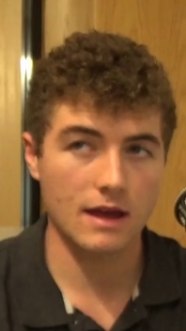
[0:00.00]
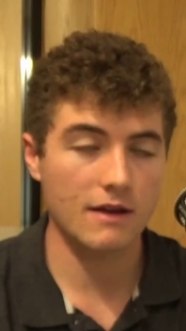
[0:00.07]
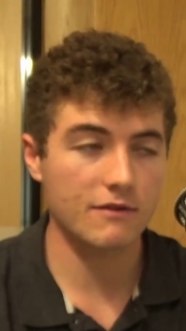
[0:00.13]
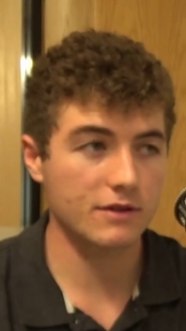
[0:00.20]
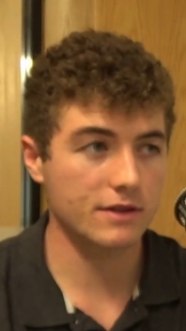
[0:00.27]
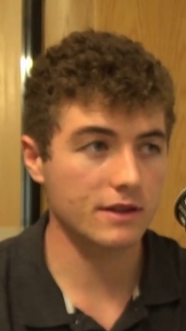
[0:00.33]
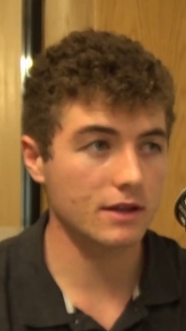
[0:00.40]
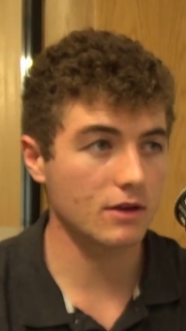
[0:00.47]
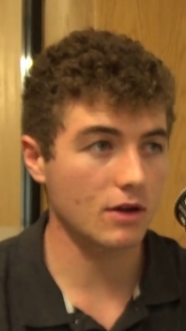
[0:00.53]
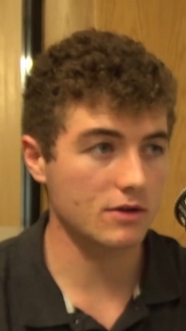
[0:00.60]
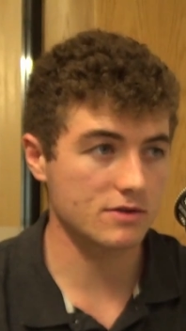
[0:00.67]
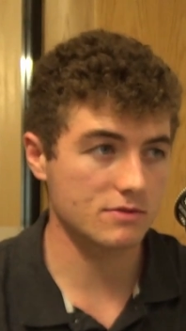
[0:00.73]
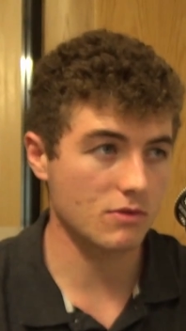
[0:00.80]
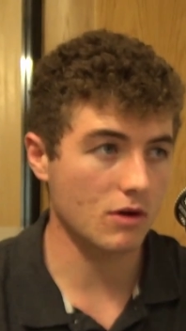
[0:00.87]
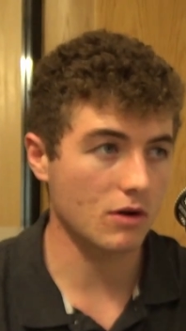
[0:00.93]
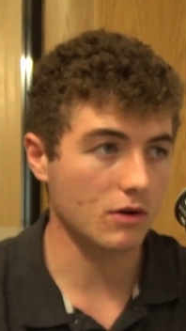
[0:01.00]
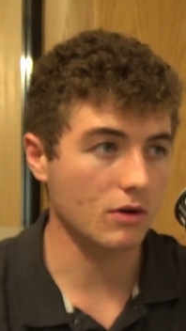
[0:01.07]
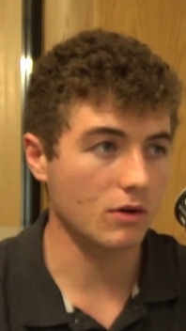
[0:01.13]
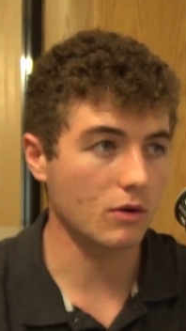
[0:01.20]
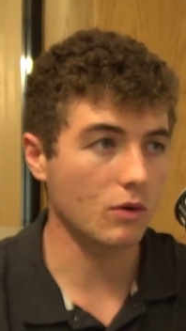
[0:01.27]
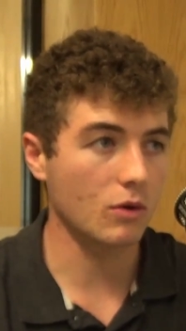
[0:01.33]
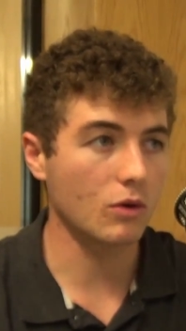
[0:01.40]
everything goes
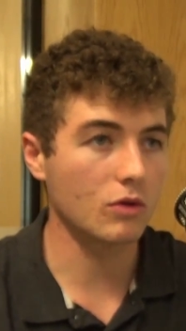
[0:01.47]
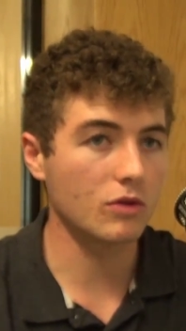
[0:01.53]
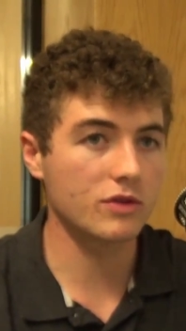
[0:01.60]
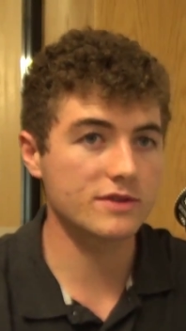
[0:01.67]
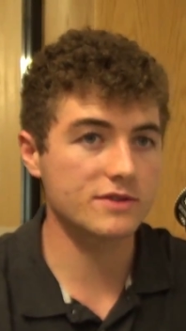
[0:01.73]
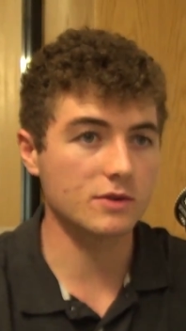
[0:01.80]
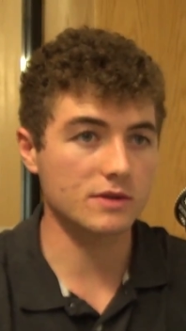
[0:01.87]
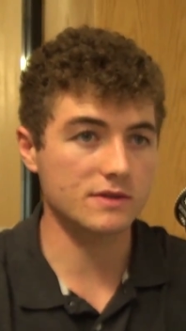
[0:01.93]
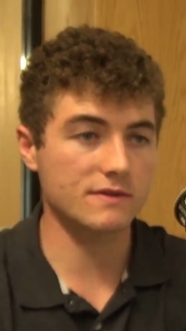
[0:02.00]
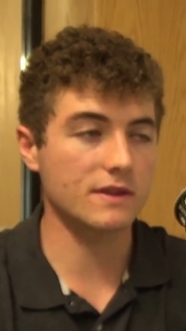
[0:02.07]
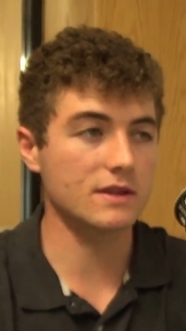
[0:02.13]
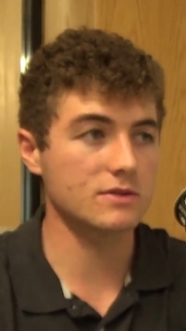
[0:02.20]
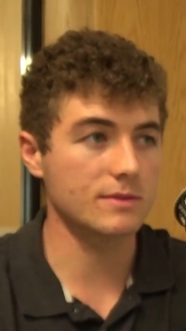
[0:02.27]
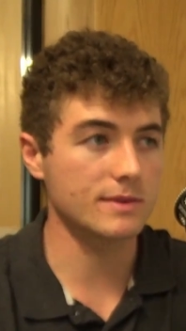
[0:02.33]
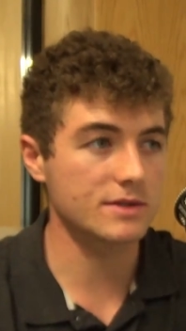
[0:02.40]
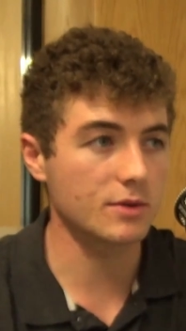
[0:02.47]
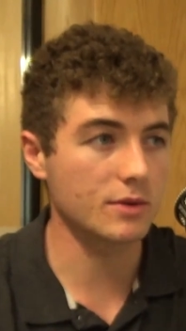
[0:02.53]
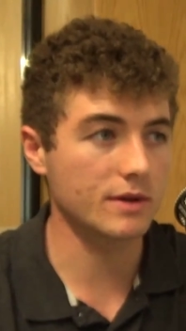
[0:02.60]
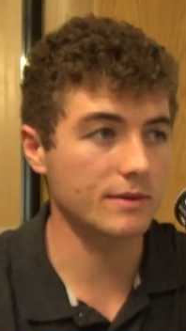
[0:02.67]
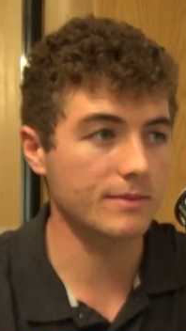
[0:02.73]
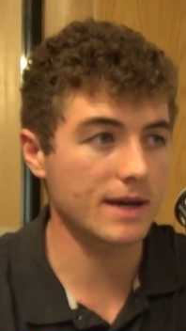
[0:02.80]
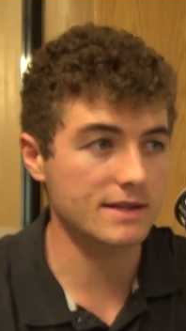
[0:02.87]
wrong, all the sorts of things we've been
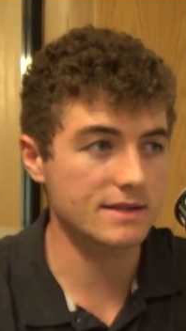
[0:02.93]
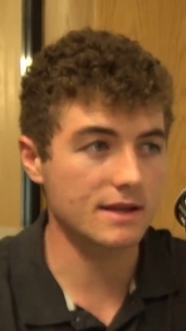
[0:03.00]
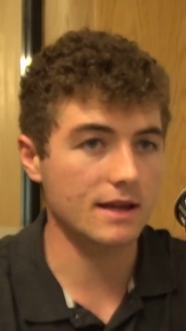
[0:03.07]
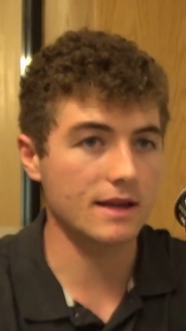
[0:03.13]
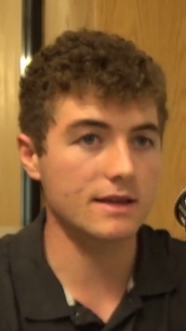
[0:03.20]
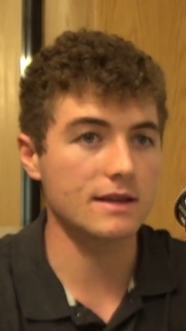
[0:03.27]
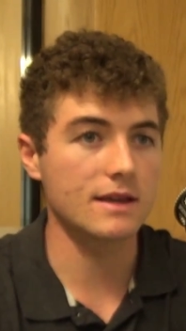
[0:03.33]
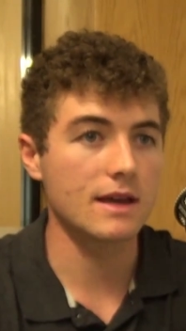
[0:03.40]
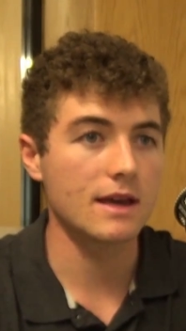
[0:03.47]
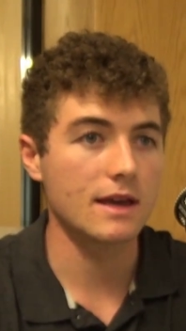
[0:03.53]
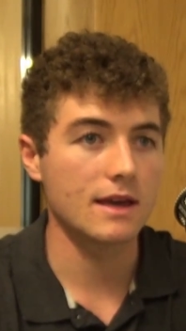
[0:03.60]
talking about today